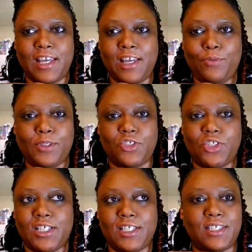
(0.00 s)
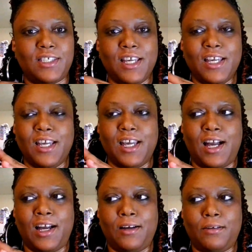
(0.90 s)
It was just
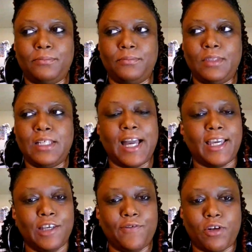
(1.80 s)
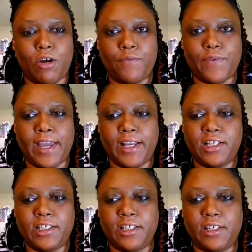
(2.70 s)
not giving off a
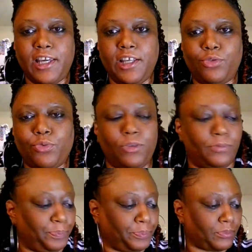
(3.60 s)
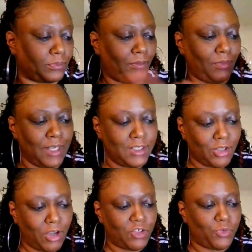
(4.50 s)
good heat throw.
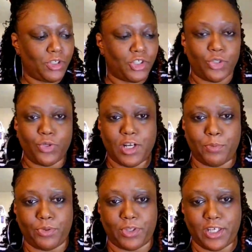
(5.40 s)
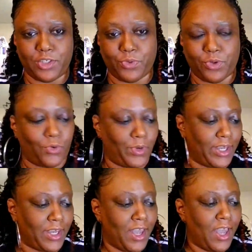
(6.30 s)
So I just want to show you a couple things real quick.